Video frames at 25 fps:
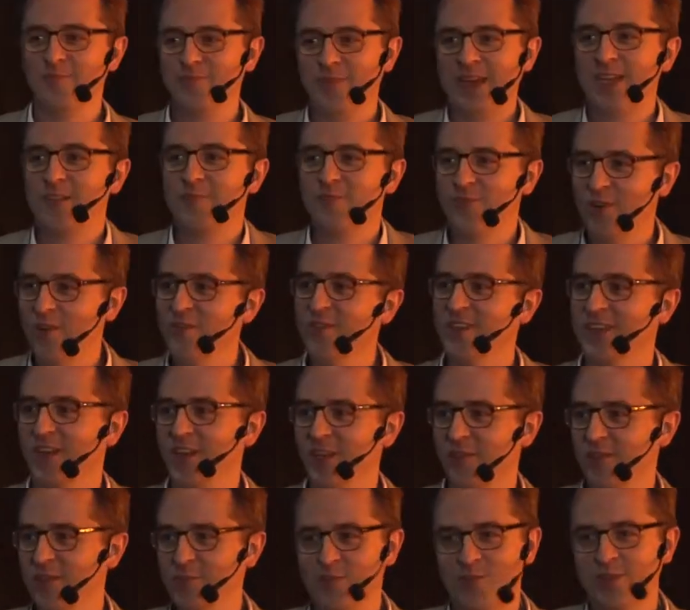made a profit
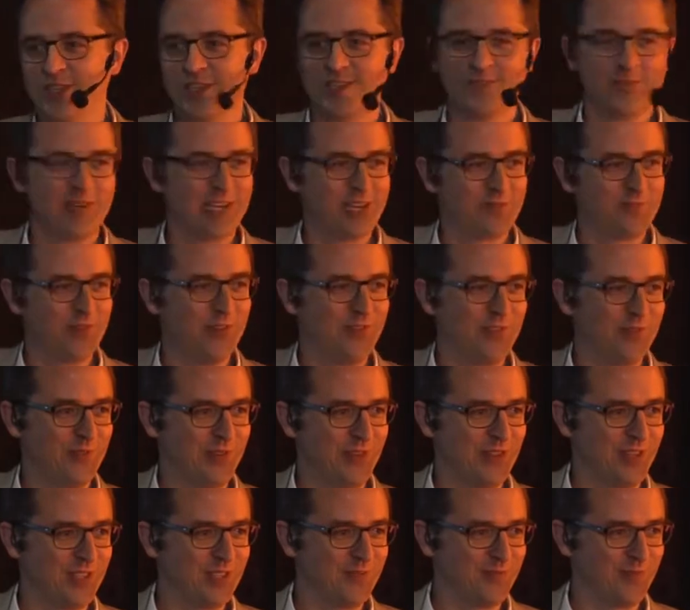out of it. We didn't make a profit
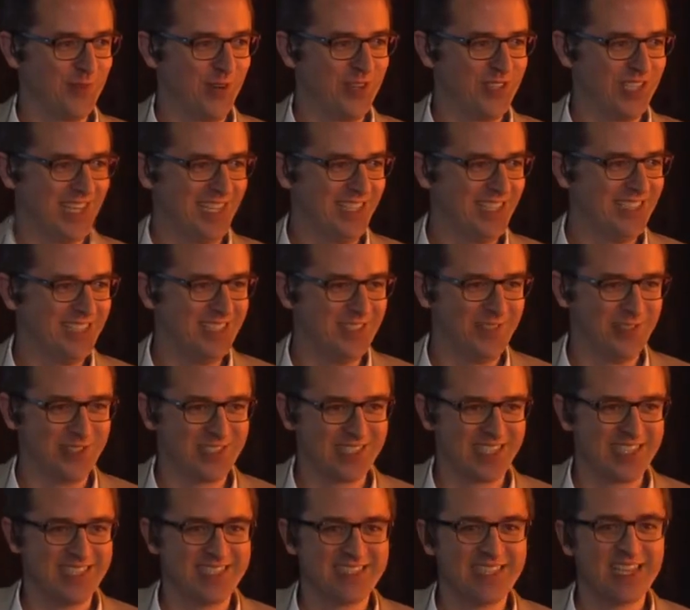with this project. It
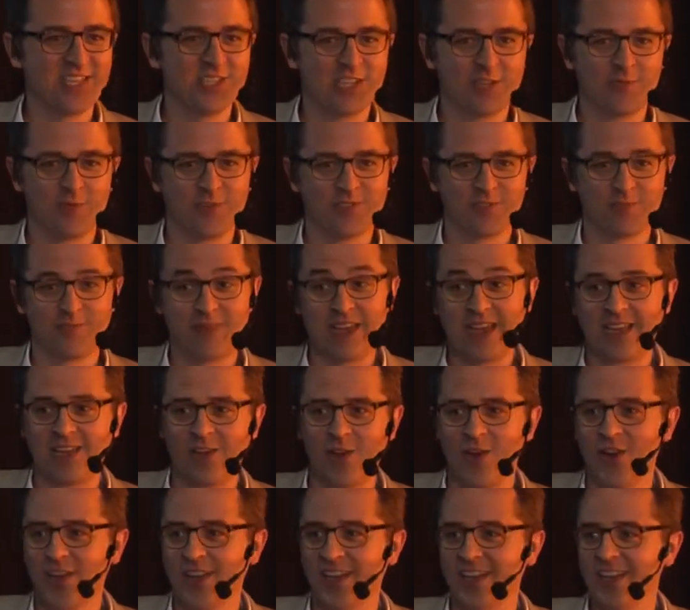was essentially was a big
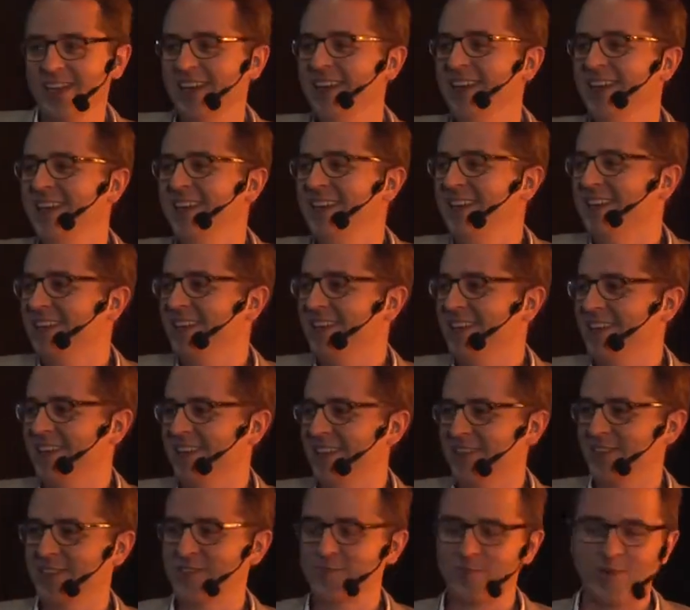learning.
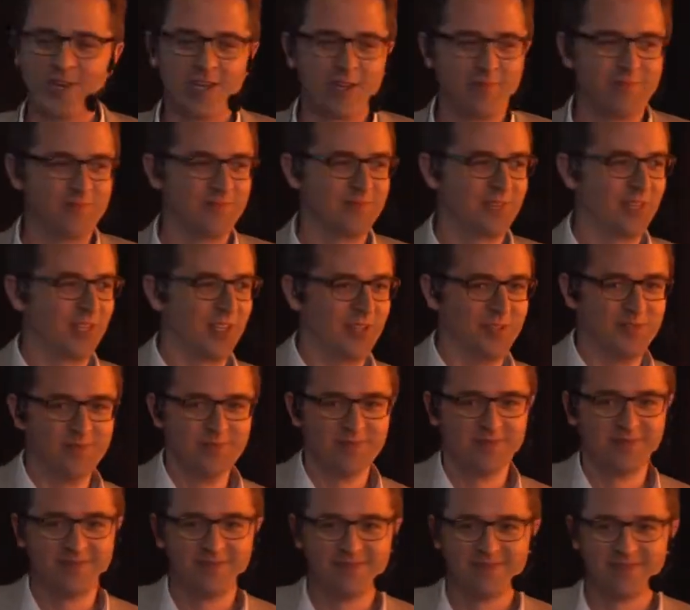Uh, that's why, you know,
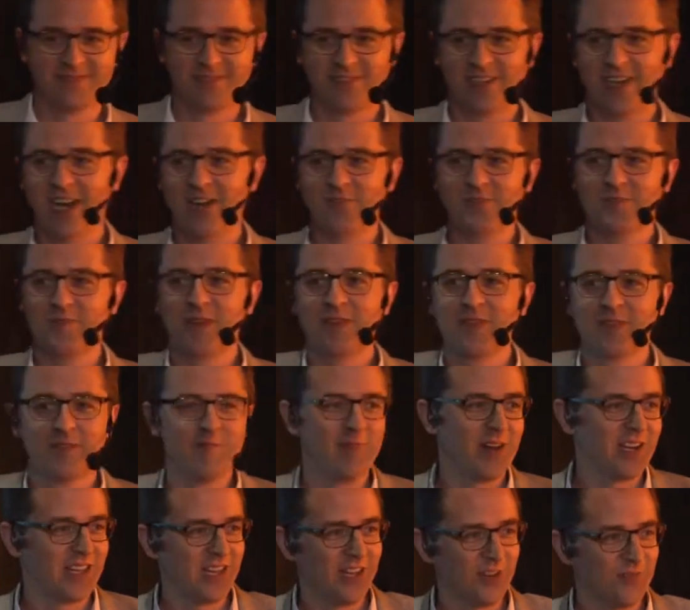I've spent the
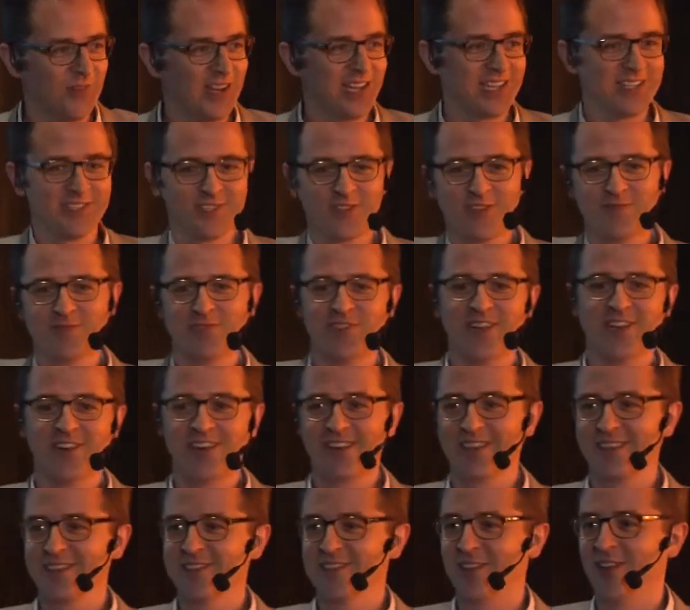money already, so I'm
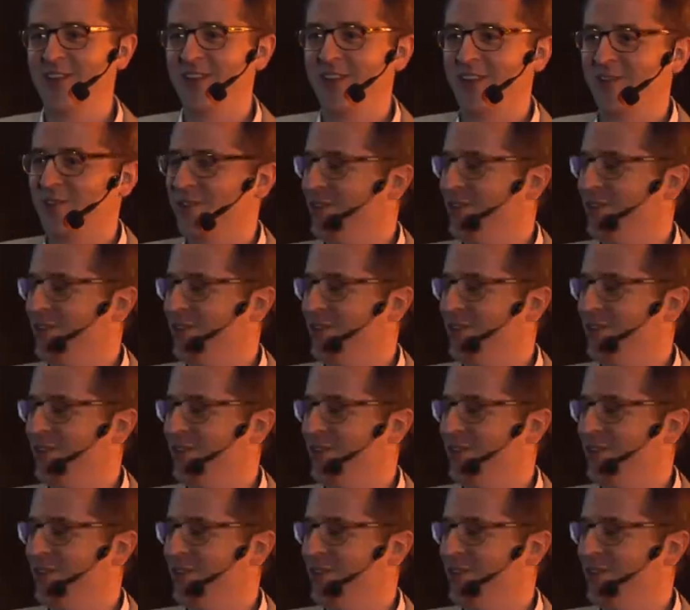sharing this learning